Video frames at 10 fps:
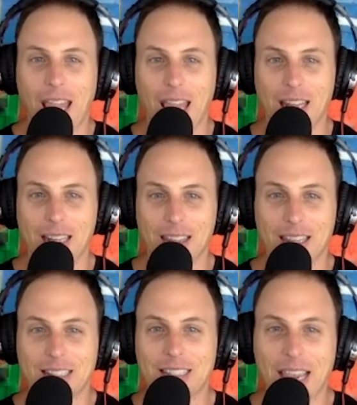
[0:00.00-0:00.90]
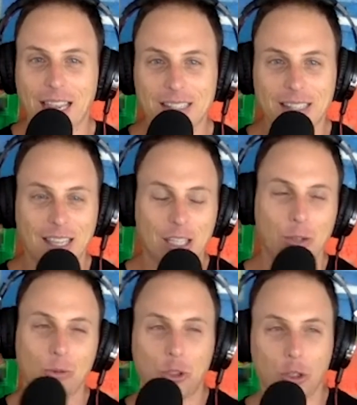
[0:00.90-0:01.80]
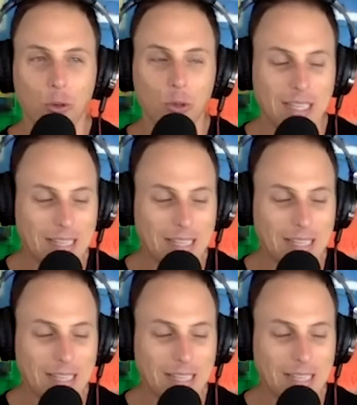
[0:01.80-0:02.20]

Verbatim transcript: And the dance that you do to